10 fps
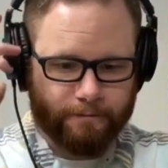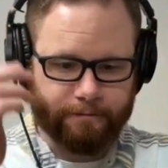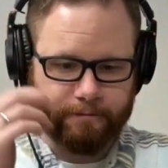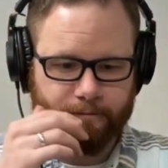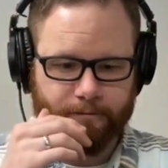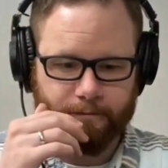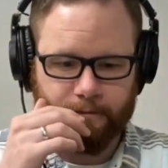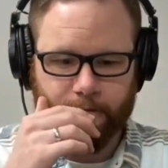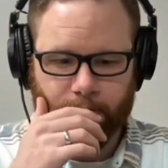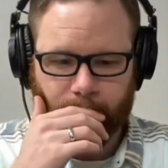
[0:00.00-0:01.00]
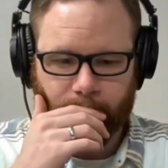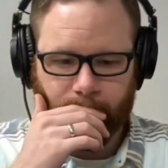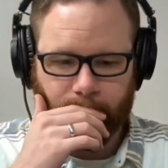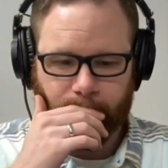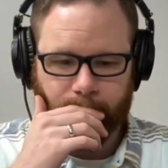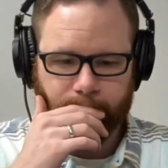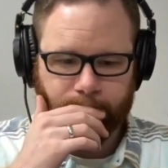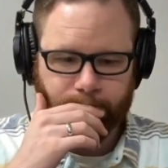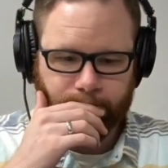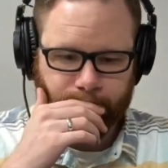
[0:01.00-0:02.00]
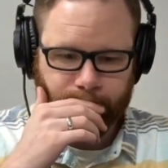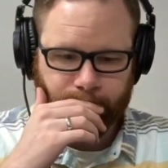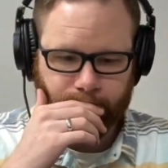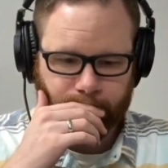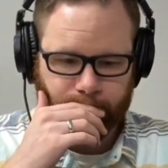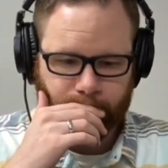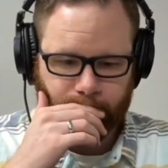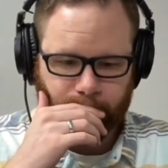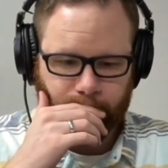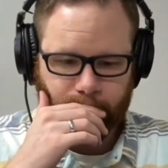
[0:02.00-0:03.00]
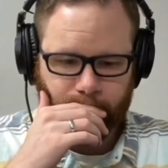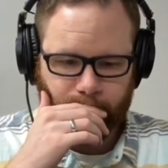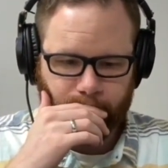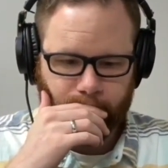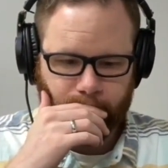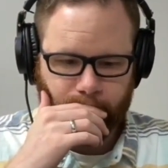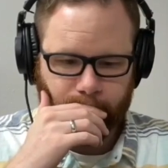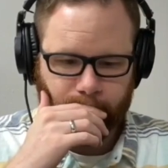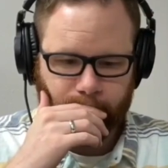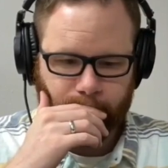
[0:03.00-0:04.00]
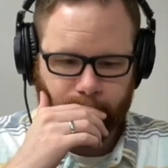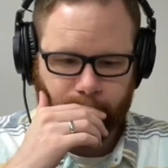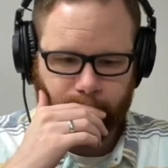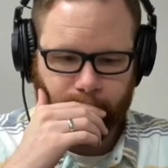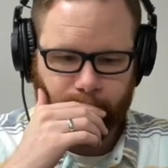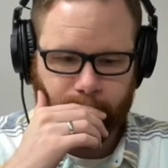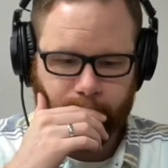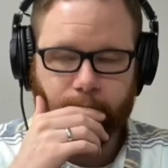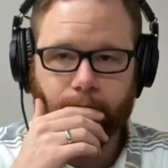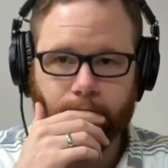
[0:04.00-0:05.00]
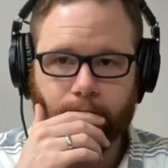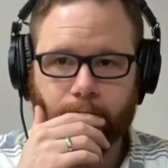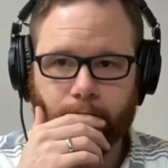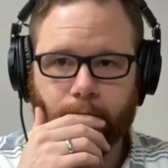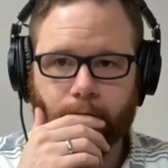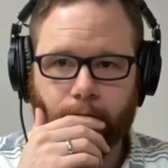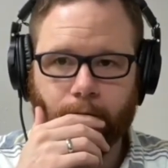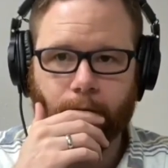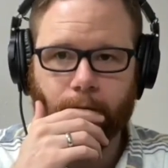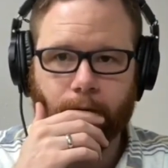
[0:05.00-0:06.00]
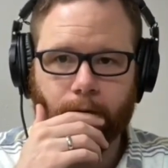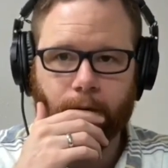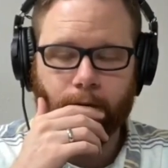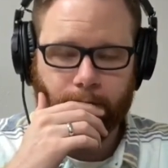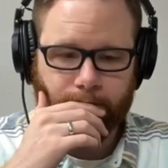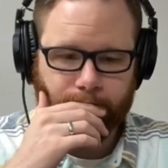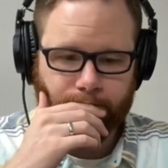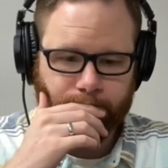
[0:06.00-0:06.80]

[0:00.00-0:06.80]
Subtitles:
This person isn't speaking.